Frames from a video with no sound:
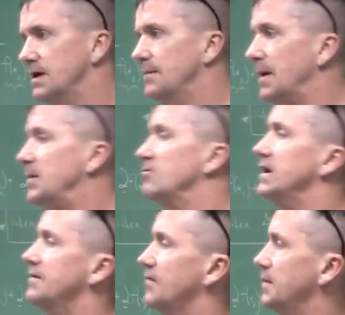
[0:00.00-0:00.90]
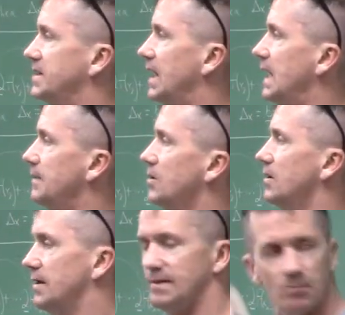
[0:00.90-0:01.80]
maybe read it from a
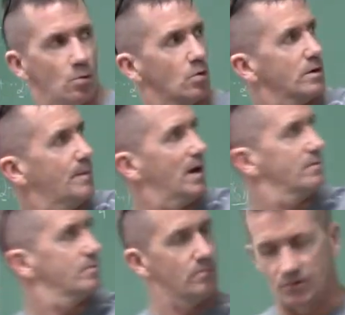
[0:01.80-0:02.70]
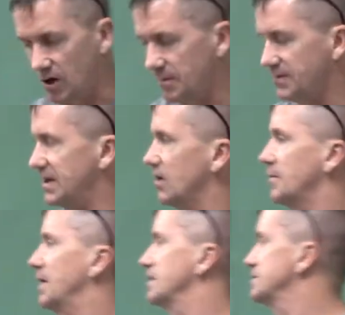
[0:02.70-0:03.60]
table, and then we'll work about, we'll talk about the error bounds.